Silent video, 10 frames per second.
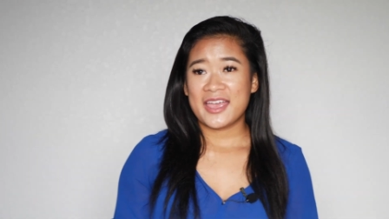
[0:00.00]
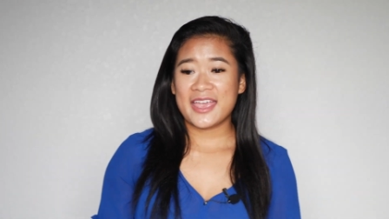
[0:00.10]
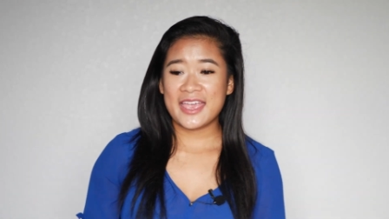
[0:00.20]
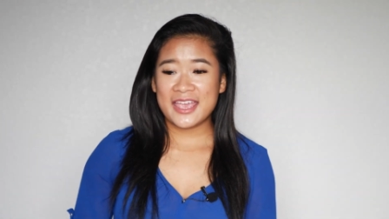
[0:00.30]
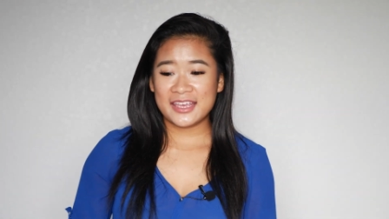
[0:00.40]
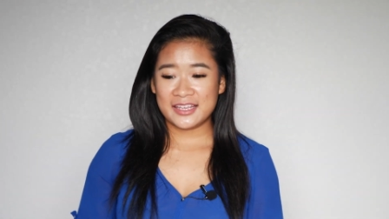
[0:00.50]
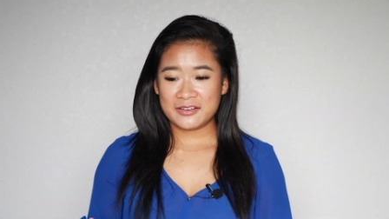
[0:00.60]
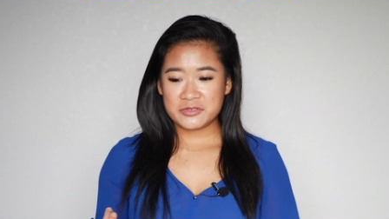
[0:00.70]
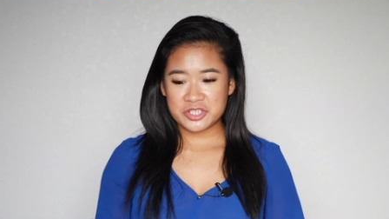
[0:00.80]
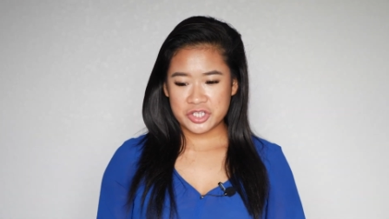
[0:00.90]
And
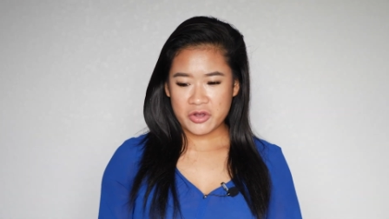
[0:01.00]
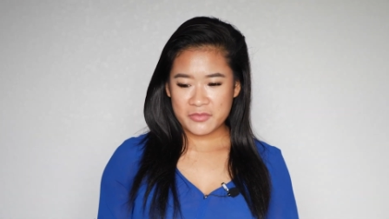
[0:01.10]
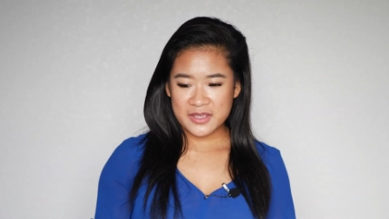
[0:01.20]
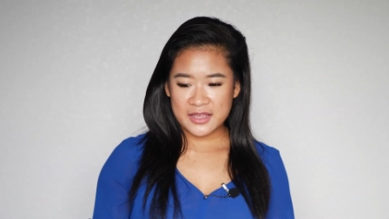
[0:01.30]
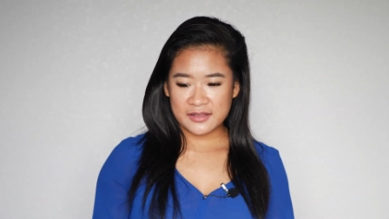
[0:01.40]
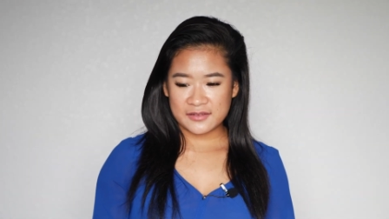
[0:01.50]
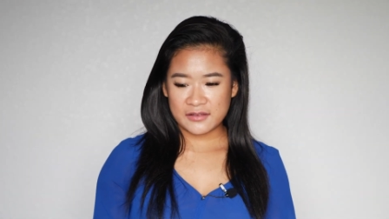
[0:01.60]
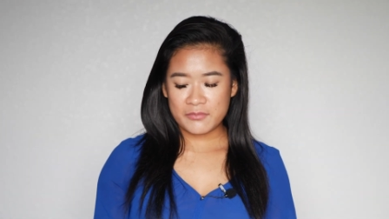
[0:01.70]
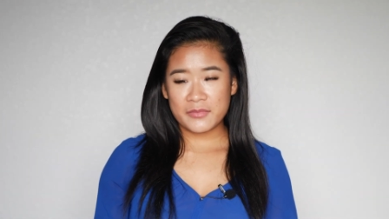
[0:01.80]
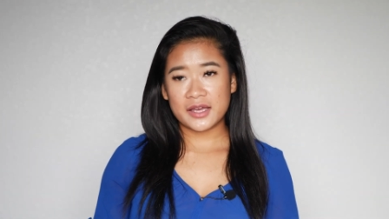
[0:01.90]
it was showing me that
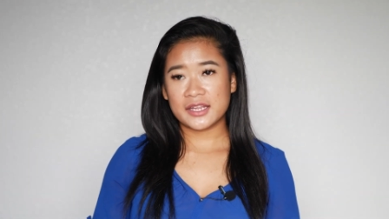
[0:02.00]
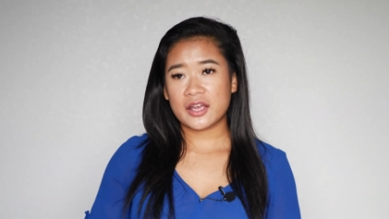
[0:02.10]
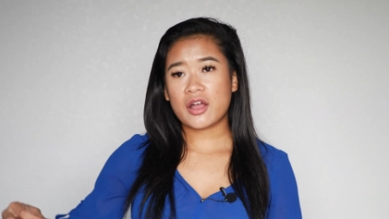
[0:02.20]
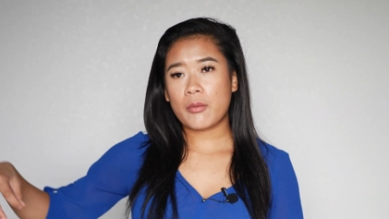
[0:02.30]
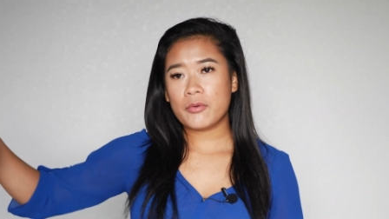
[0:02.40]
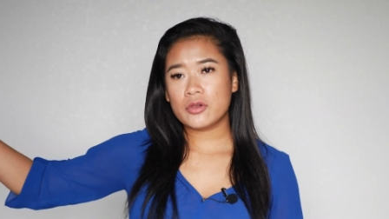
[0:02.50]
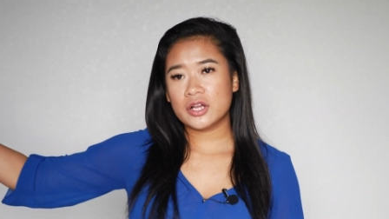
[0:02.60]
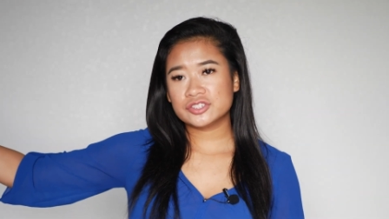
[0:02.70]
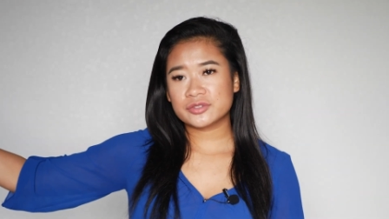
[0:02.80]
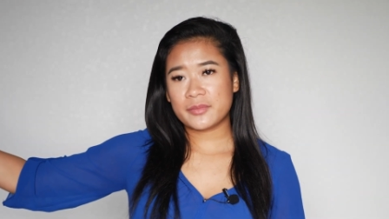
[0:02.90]
somebody a couple
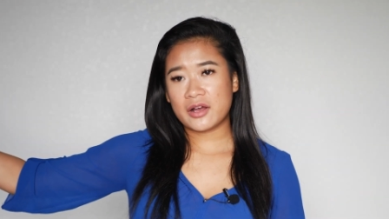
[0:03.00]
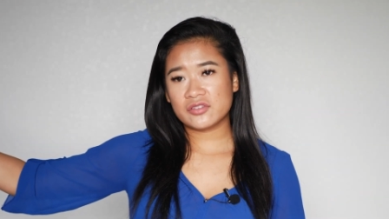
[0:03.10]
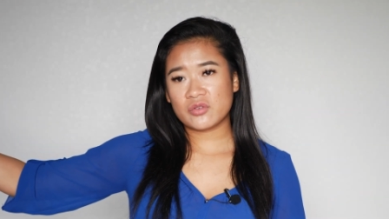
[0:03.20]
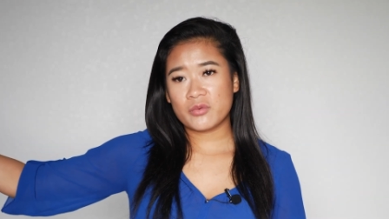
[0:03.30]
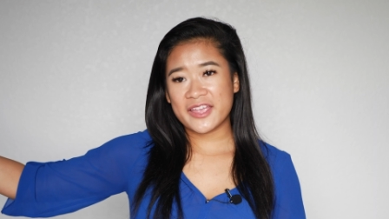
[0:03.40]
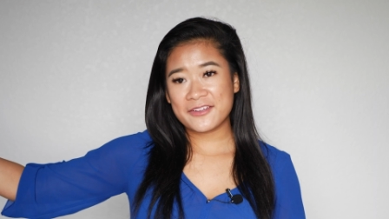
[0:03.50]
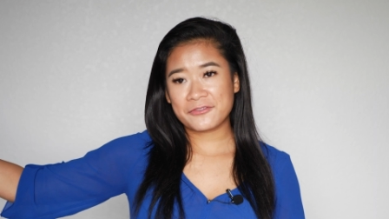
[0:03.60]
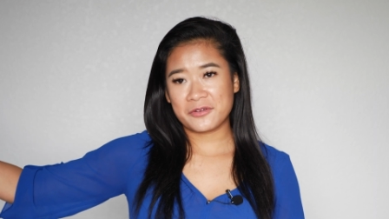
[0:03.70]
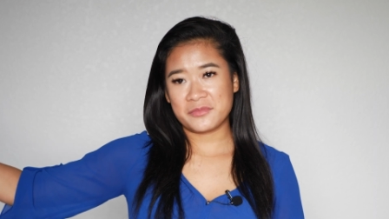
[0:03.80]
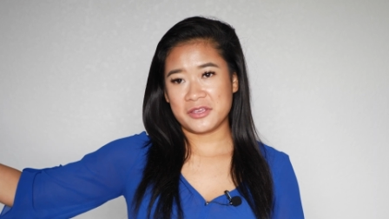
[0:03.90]
hundred miles away
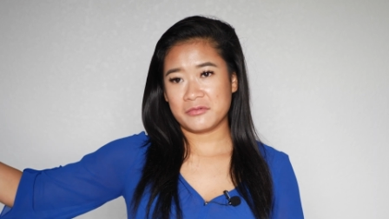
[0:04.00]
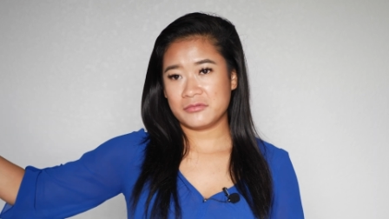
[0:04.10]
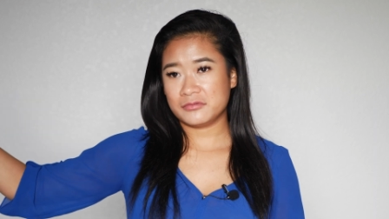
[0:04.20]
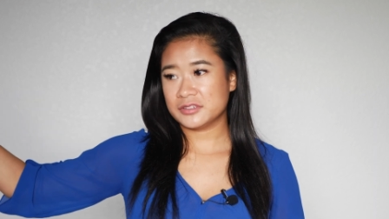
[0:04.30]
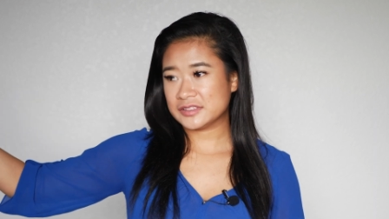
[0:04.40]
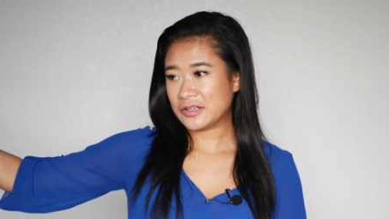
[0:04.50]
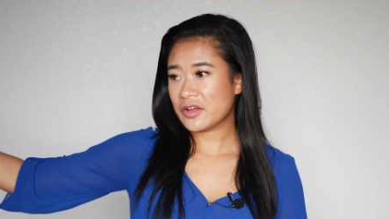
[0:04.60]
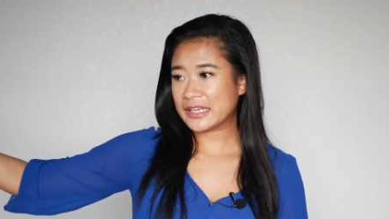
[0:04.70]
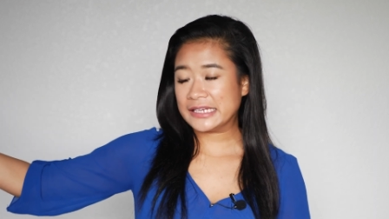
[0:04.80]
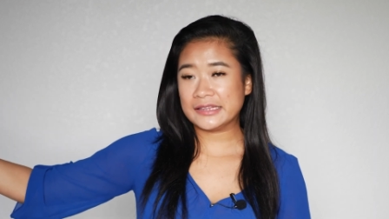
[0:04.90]
from me was
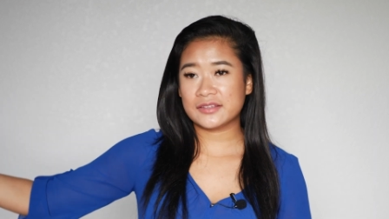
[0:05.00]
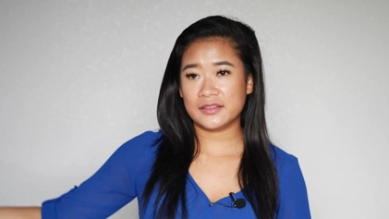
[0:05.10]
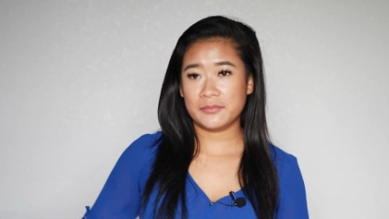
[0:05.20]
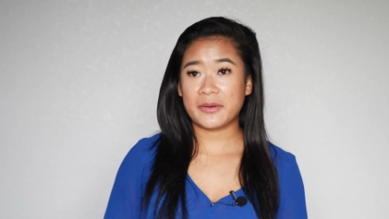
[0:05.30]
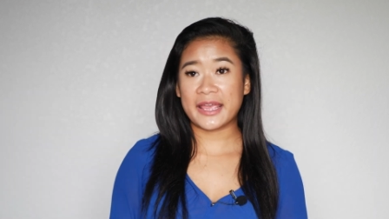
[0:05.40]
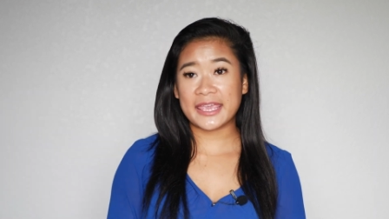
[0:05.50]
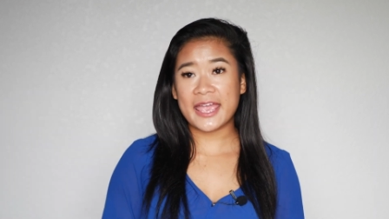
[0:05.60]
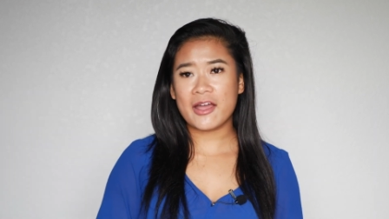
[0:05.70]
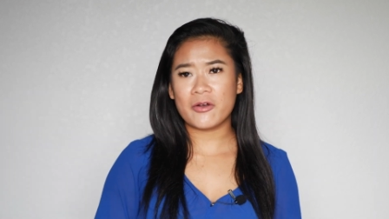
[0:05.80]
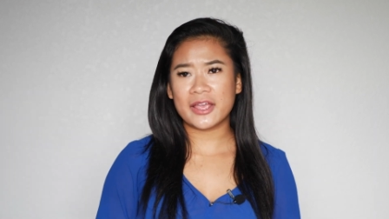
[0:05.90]
logging into my
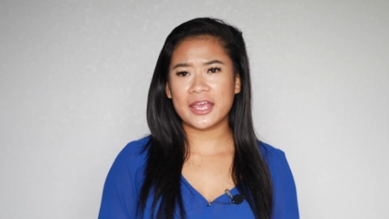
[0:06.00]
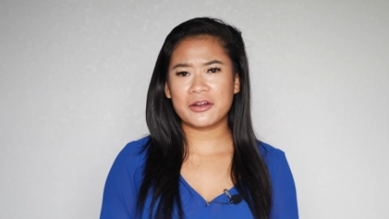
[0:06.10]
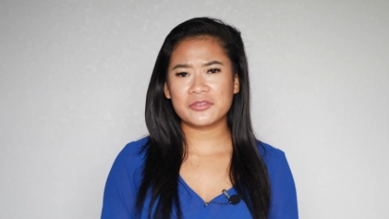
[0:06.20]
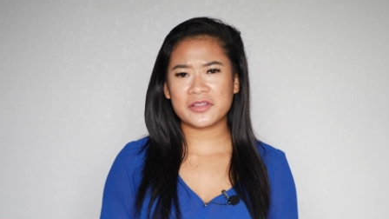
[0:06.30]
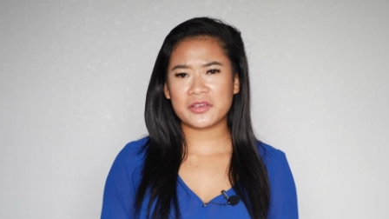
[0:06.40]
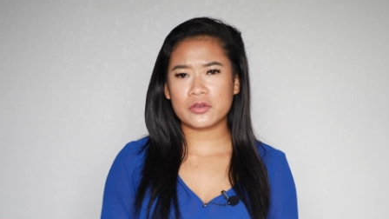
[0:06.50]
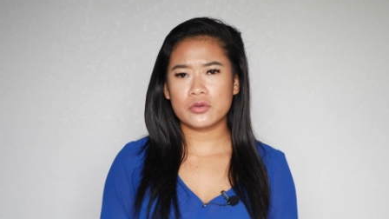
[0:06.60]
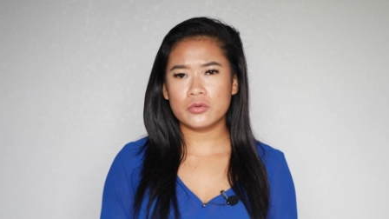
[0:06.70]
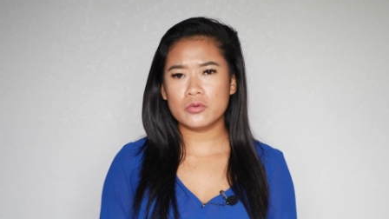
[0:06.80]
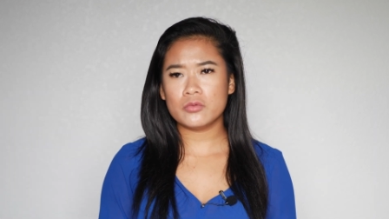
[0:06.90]
account. And I was like,
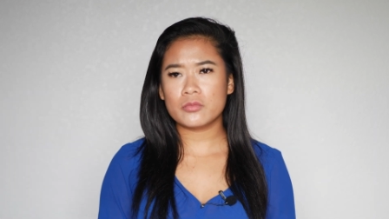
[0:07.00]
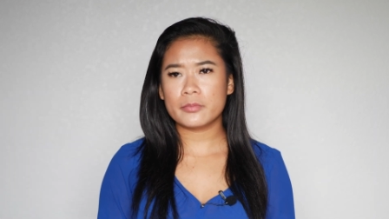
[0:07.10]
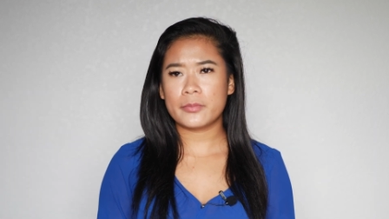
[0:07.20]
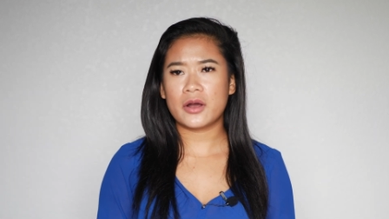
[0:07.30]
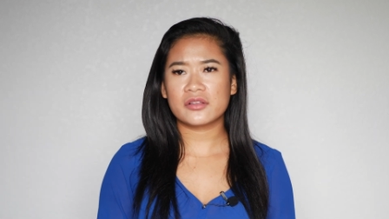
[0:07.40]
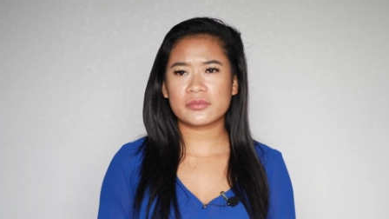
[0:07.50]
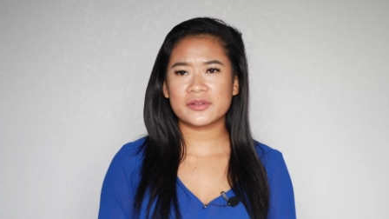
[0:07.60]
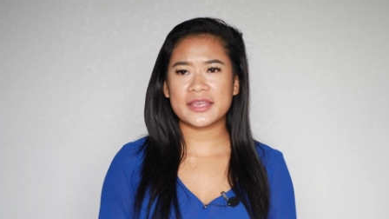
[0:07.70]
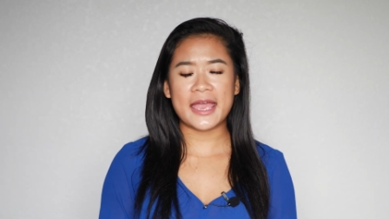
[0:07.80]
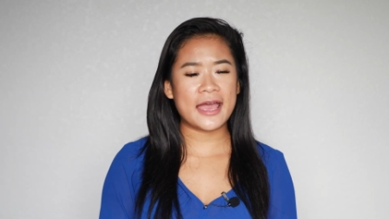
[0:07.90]
who
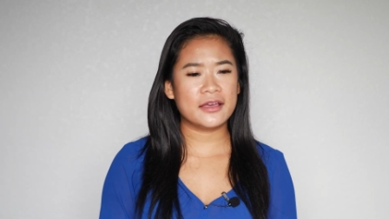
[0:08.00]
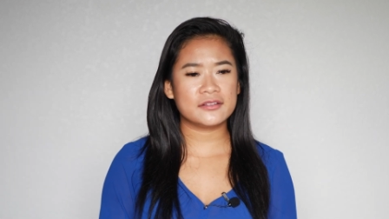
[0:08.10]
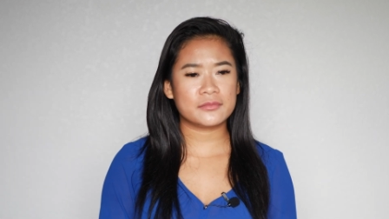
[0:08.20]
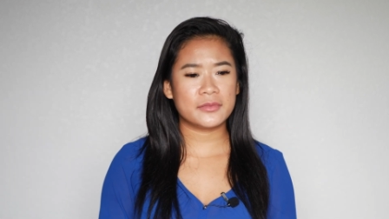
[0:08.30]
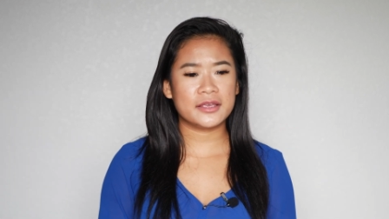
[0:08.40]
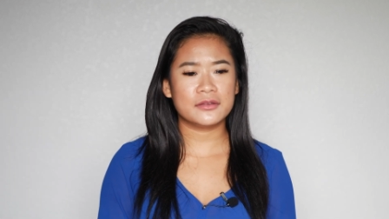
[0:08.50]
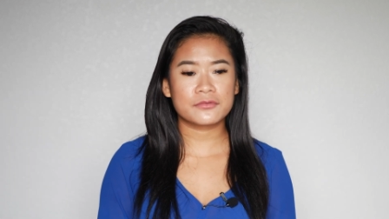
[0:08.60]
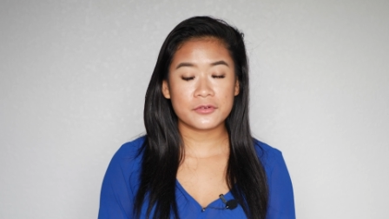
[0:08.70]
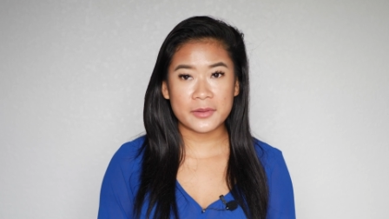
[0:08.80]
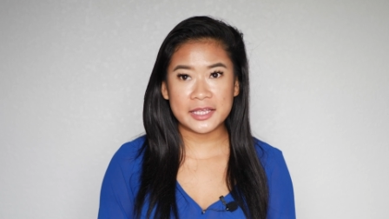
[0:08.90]
possibly has my
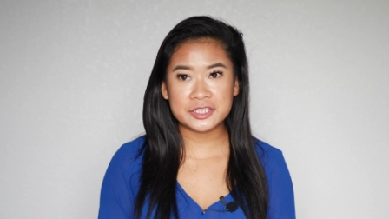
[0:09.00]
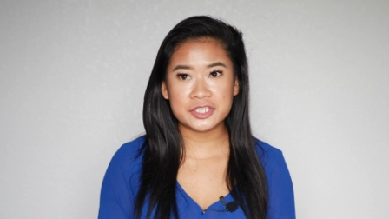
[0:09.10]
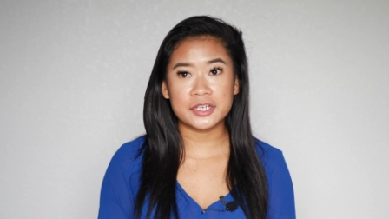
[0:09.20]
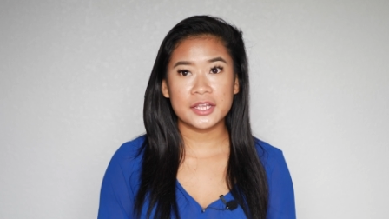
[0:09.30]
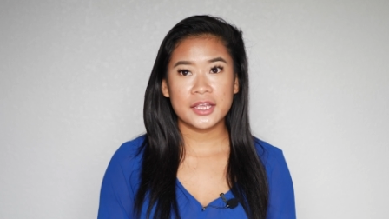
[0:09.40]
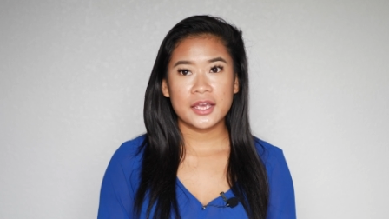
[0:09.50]
information?